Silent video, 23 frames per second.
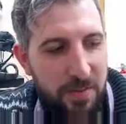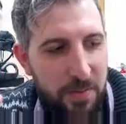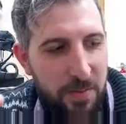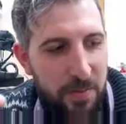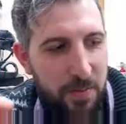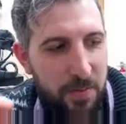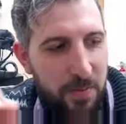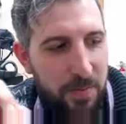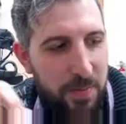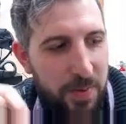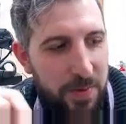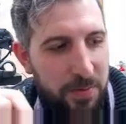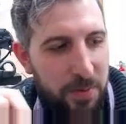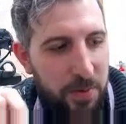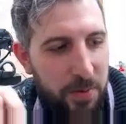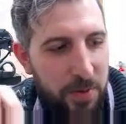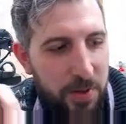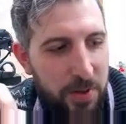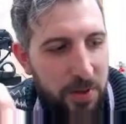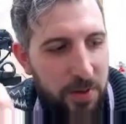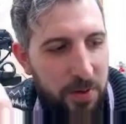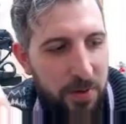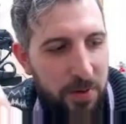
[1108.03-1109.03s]
before
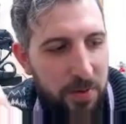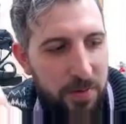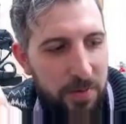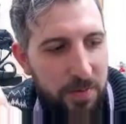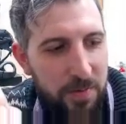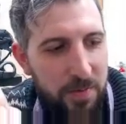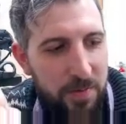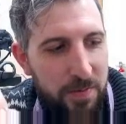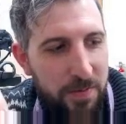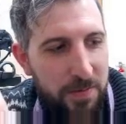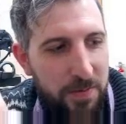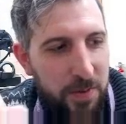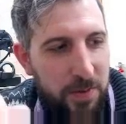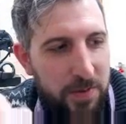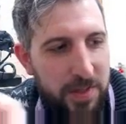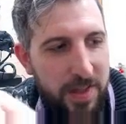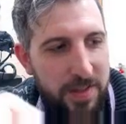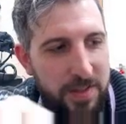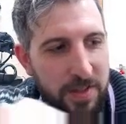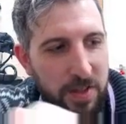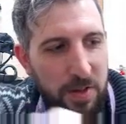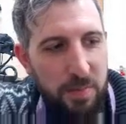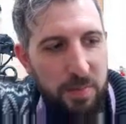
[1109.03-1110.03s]
your full
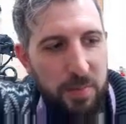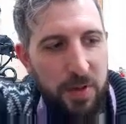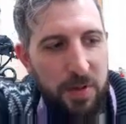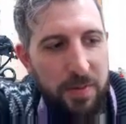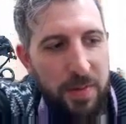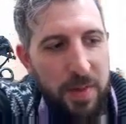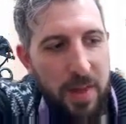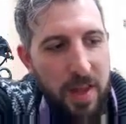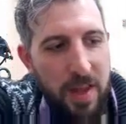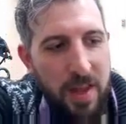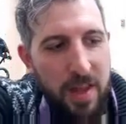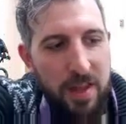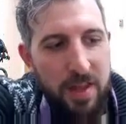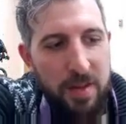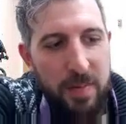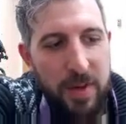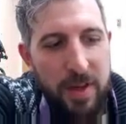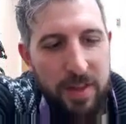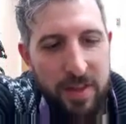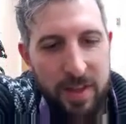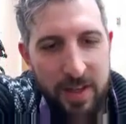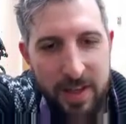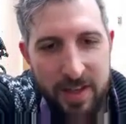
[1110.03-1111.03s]
setup. But the
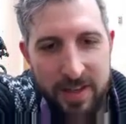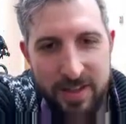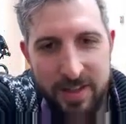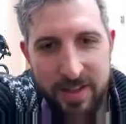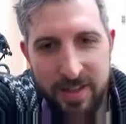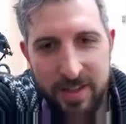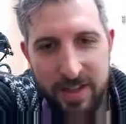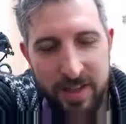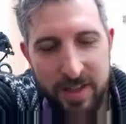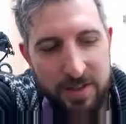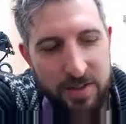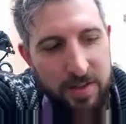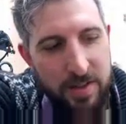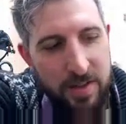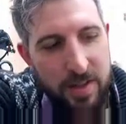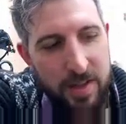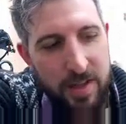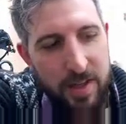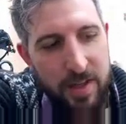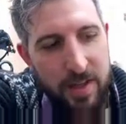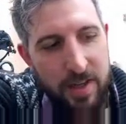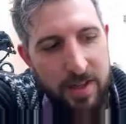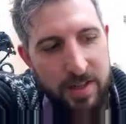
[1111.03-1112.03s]
main thing is the
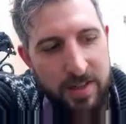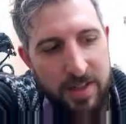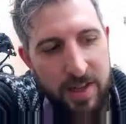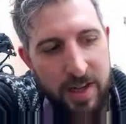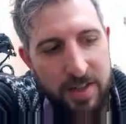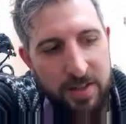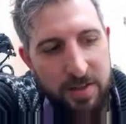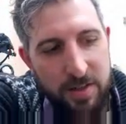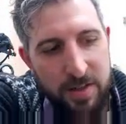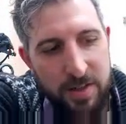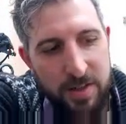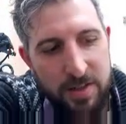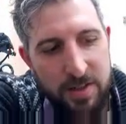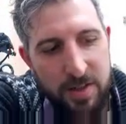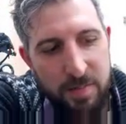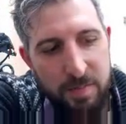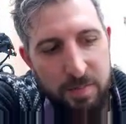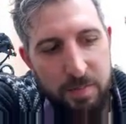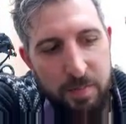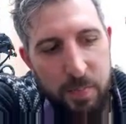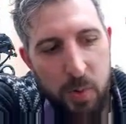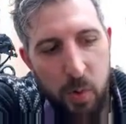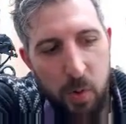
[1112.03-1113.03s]
Cyton is the
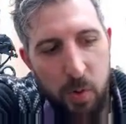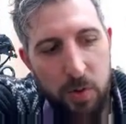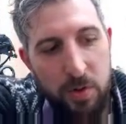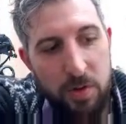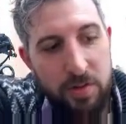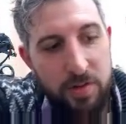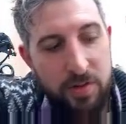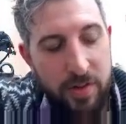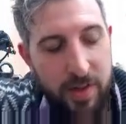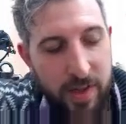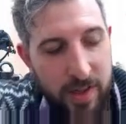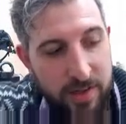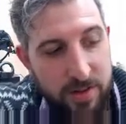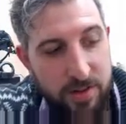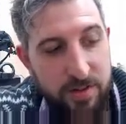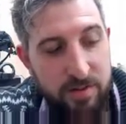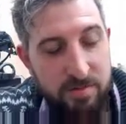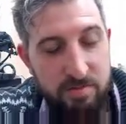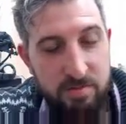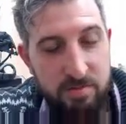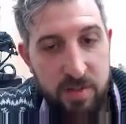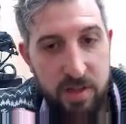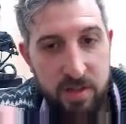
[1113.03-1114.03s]
board, so that's
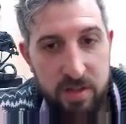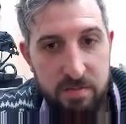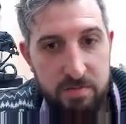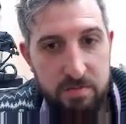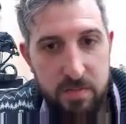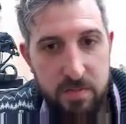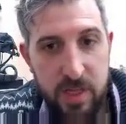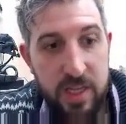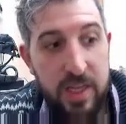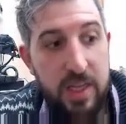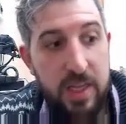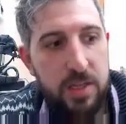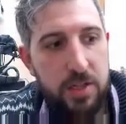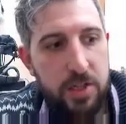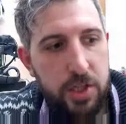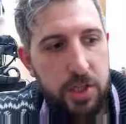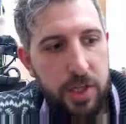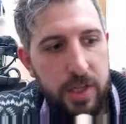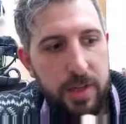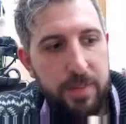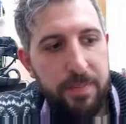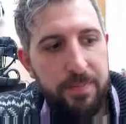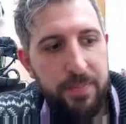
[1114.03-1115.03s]
the
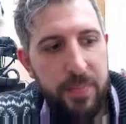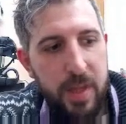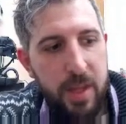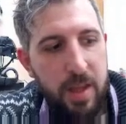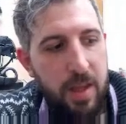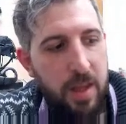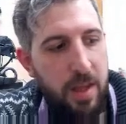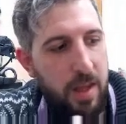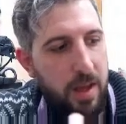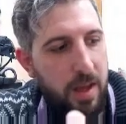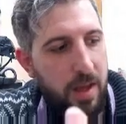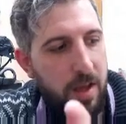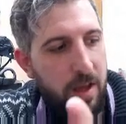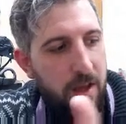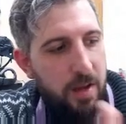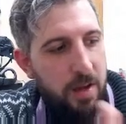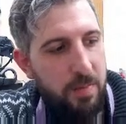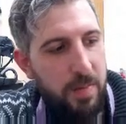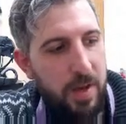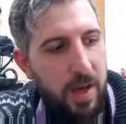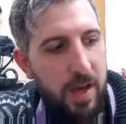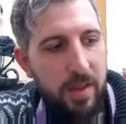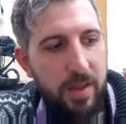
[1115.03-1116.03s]
EEG,
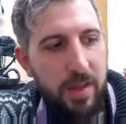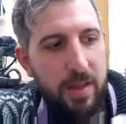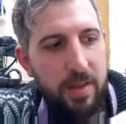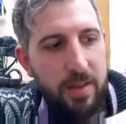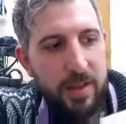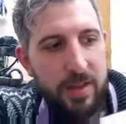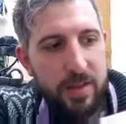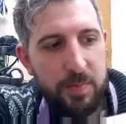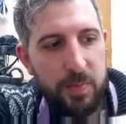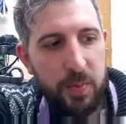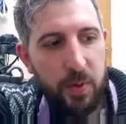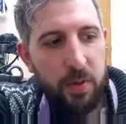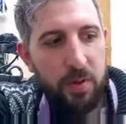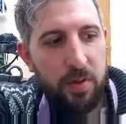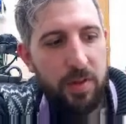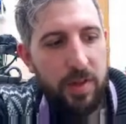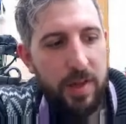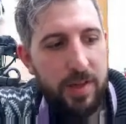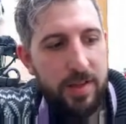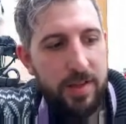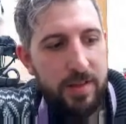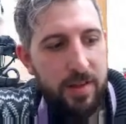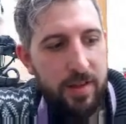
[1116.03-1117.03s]
and then these blue
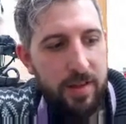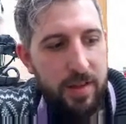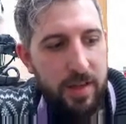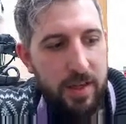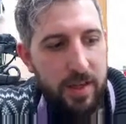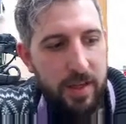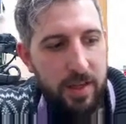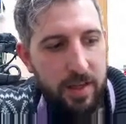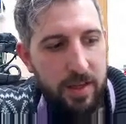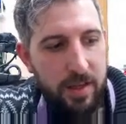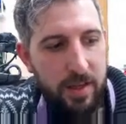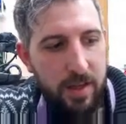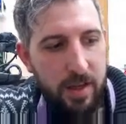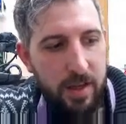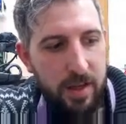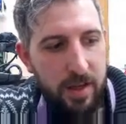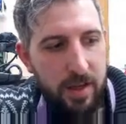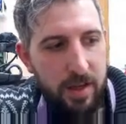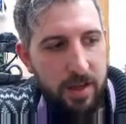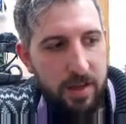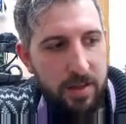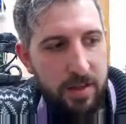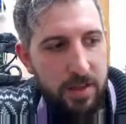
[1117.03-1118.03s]
things are the
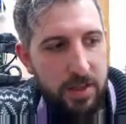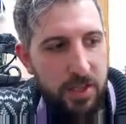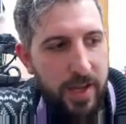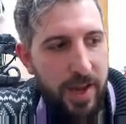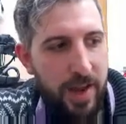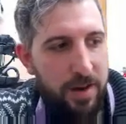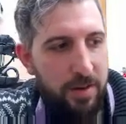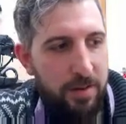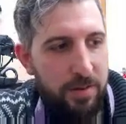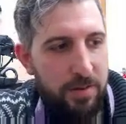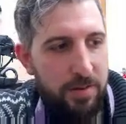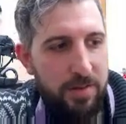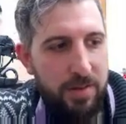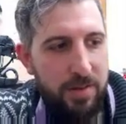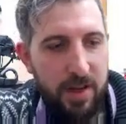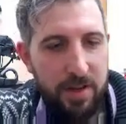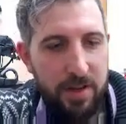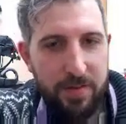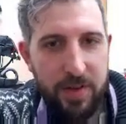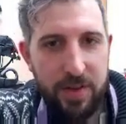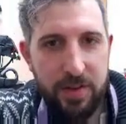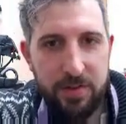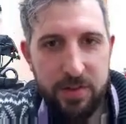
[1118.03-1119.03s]
channels, kind
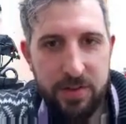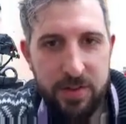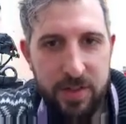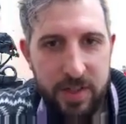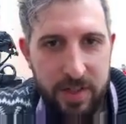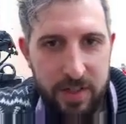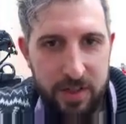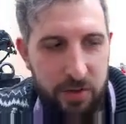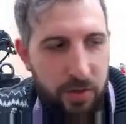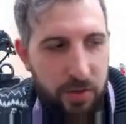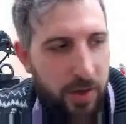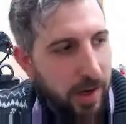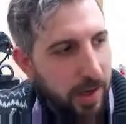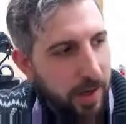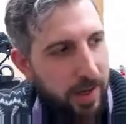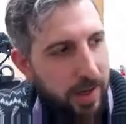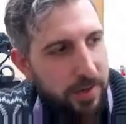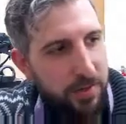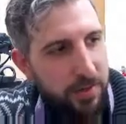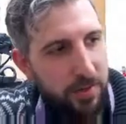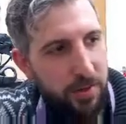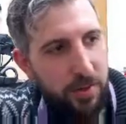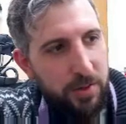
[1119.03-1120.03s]
of interesting dry
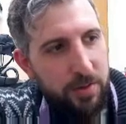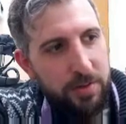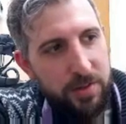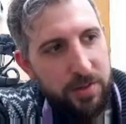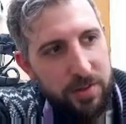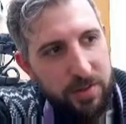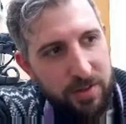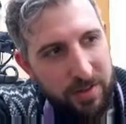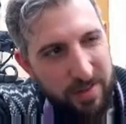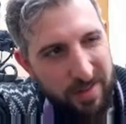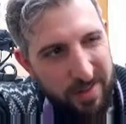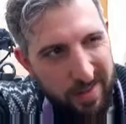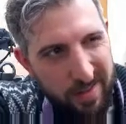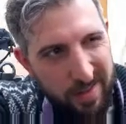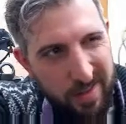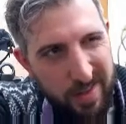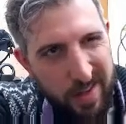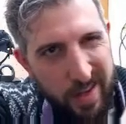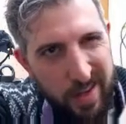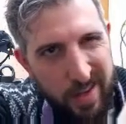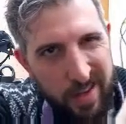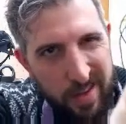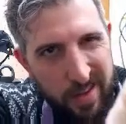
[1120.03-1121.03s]
electrodes.
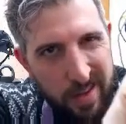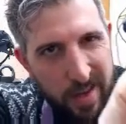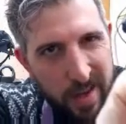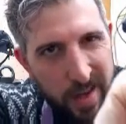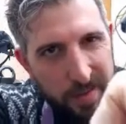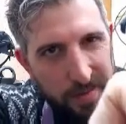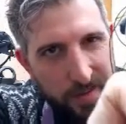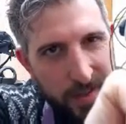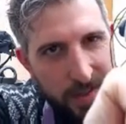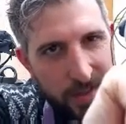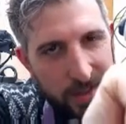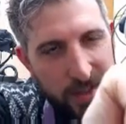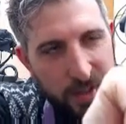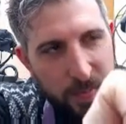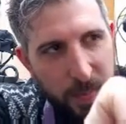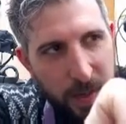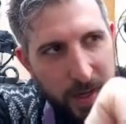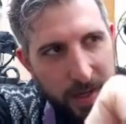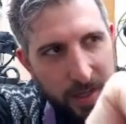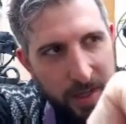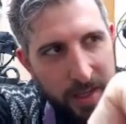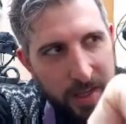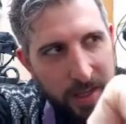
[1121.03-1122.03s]
They have these
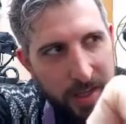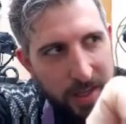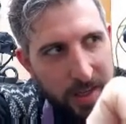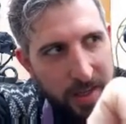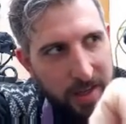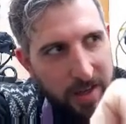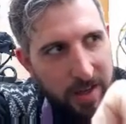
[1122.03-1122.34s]
spiky